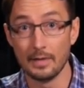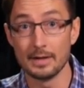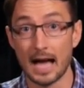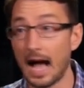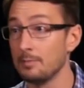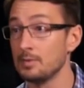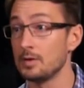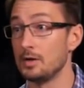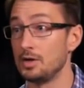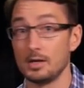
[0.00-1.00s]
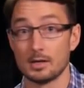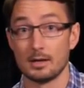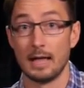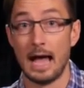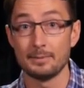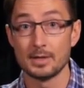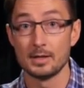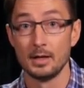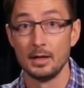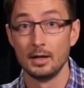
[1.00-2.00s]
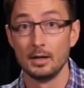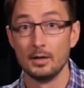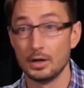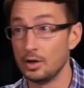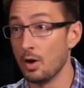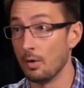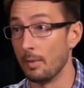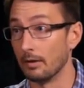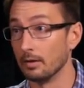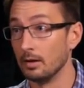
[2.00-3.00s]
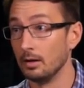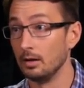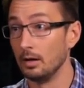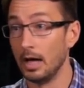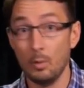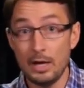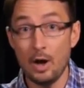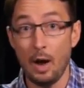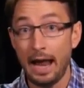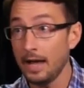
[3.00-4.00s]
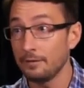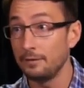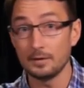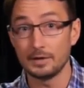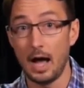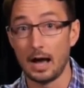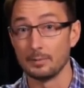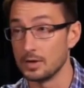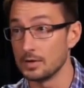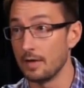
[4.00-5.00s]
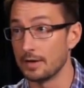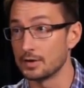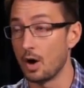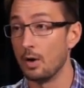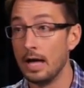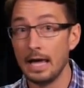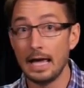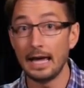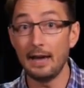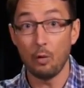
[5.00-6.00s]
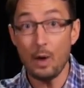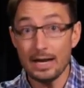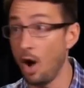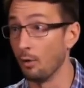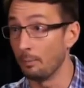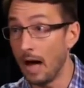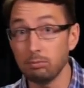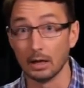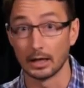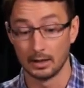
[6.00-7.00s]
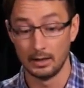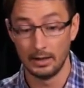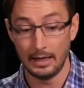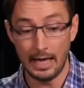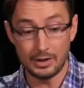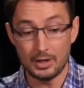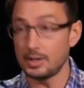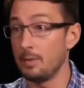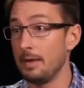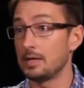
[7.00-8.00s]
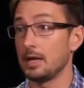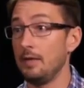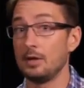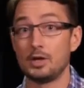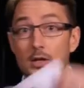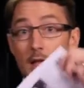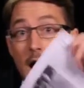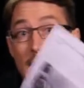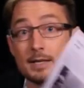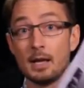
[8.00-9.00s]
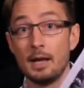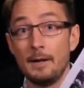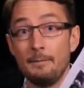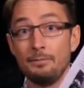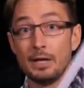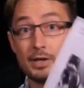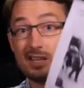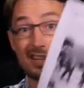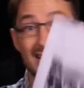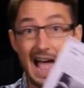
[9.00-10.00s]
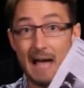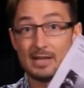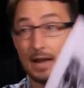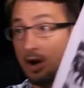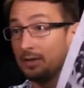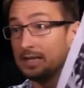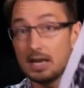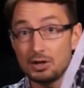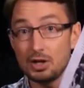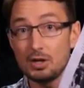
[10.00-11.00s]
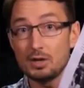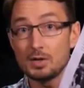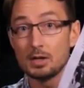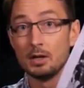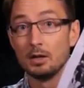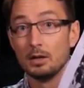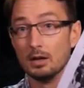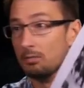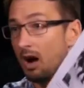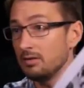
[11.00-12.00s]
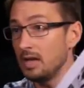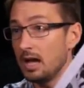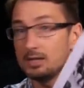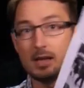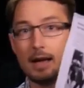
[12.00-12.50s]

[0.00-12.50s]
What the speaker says: and the times that she's collapsed that you know about. And we know a handful of times she's done this. So if we know, the public, and she just admits again that she lies, that she's collapsed, had all these issues, pneumonia,